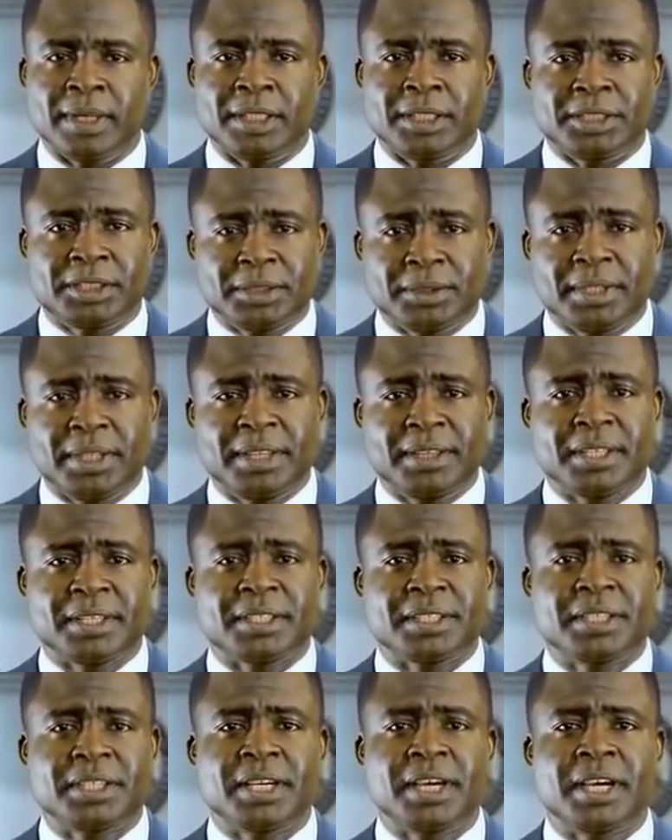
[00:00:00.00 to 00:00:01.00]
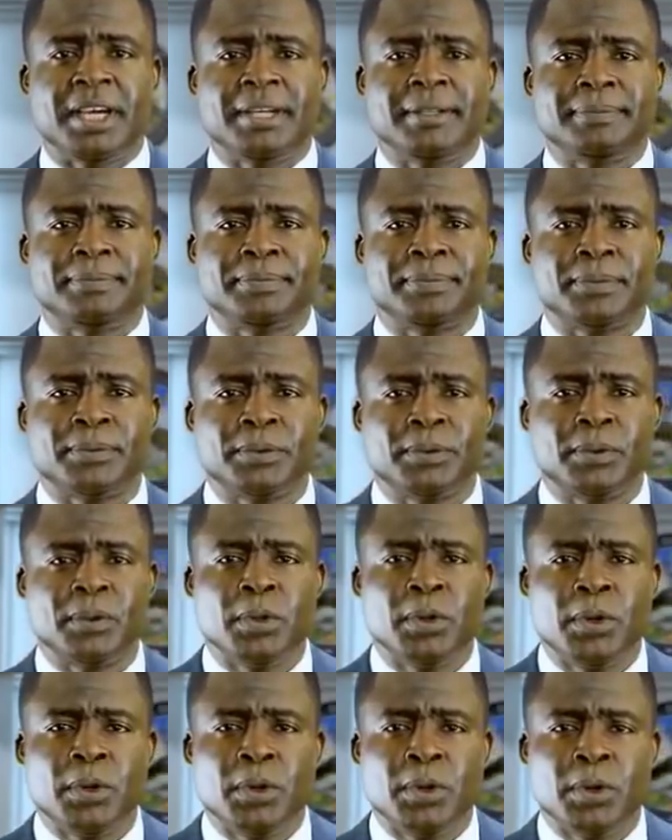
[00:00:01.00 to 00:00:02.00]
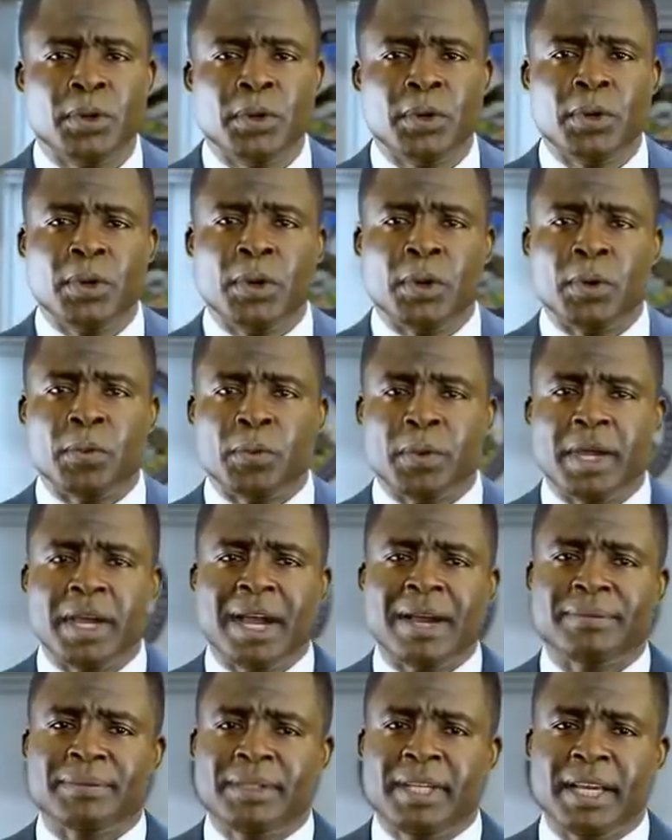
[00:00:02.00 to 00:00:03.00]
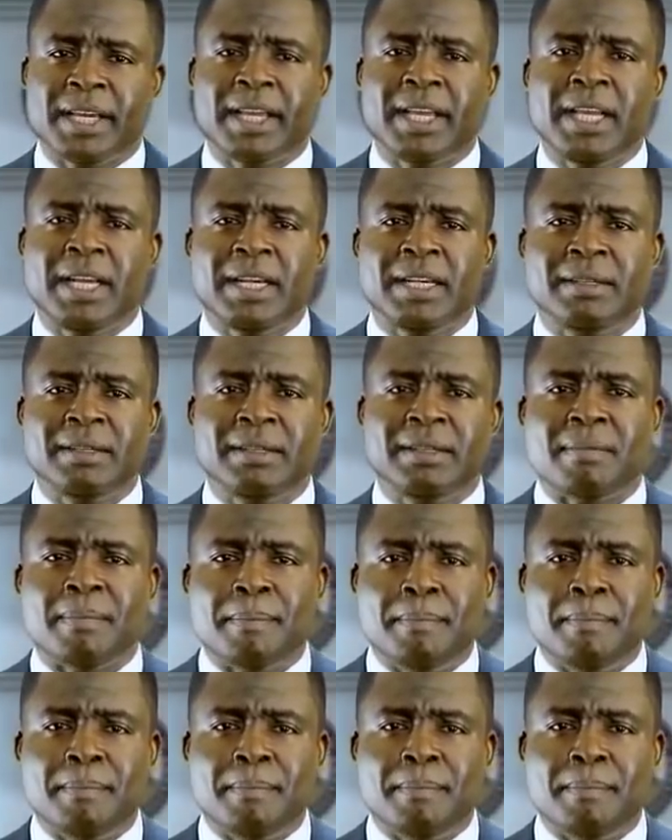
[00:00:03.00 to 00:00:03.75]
During this year, we have taken